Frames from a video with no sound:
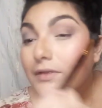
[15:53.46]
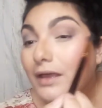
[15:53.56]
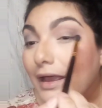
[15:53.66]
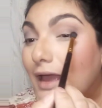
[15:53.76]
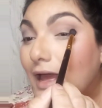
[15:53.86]

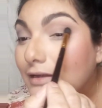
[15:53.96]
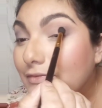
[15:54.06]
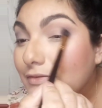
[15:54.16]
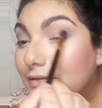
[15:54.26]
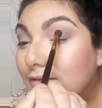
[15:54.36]
I had it
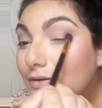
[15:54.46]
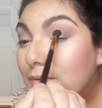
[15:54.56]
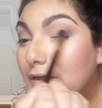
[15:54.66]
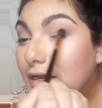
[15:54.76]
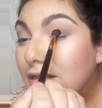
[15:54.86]
for a little
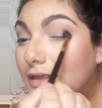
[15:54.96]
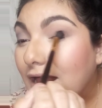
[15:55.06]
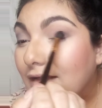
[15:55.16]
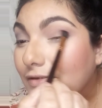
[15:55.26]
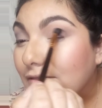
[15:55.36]
bit, and then
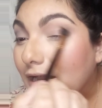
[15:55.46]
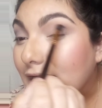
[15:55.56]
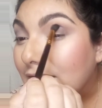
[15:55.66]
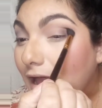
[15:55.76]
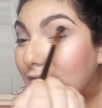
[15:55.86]
after that I
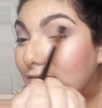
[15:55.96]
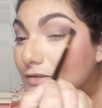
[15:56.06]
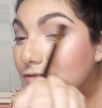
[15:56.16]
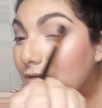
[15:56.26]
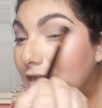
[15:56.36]
didn't have it,
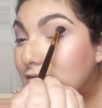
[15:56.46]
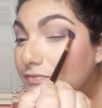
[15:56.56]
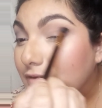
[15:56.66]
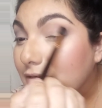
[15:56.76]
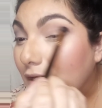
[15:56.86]
so I had to
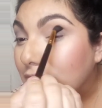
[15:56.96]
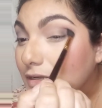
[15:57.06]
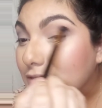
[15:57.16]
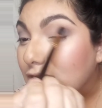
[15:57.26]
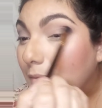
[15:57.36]
figure out
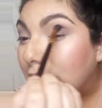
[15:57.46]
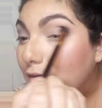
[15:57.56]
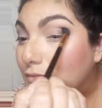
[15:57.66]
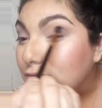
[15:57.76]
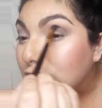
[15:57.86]
things on my
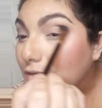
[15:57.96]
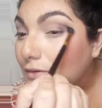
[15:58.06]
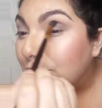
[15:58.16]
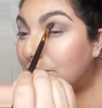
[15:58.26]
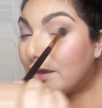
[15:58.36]
own. So
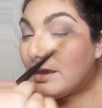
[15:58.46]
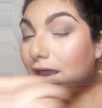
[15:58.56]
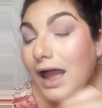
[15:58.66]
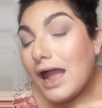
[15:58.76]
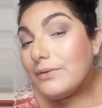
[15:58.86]

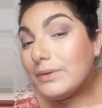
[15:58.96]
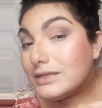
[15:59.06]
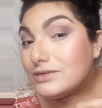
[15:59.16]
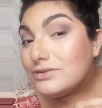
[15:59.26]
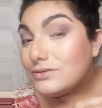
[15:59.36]
I went
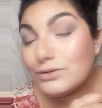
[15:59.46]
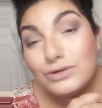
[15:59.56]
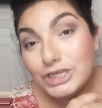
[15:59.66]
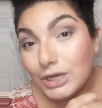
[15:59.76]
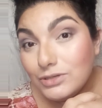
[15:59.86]
through
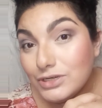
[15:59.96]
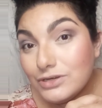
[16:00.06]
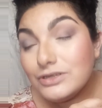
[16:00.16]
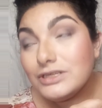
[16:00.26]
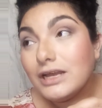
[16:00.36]

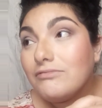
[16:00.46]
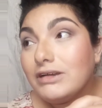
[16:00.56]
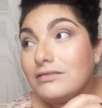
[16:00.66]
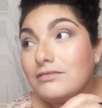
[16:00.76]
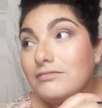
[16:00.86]
shelters. I
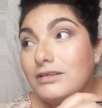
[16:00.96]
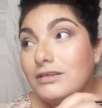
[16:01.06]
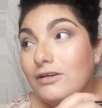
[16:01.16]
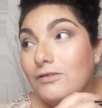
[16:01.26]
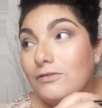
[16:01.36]
went
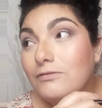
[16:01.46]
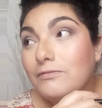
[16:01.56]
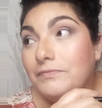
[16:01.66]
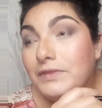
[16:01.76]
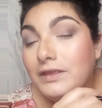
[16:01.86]

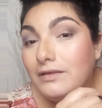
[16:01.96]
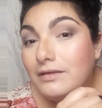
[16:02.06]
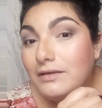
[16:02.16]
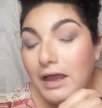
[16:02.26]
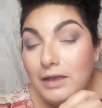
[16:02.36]

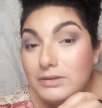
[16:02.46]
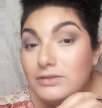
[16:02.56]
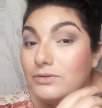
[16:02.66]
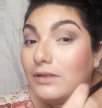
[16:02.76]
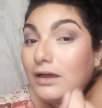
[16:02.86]

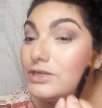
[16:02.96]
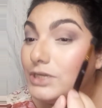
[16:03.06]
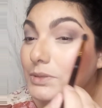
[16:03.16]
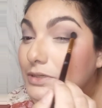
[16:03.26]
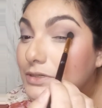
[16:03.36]
through a lot of
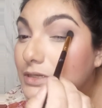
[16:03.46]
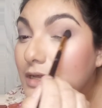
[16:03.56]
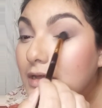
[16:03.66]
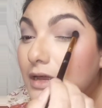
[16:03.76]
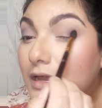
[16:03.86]
shelters.
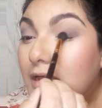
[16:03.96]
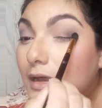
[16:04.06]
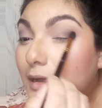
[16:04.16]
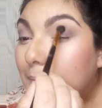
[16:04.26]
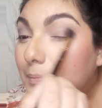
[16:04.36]

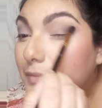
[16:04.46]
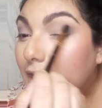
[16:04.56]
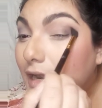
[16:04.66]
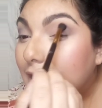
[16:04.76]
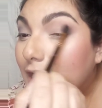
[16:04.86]
And
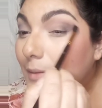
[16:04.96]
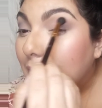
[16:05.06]
then I got my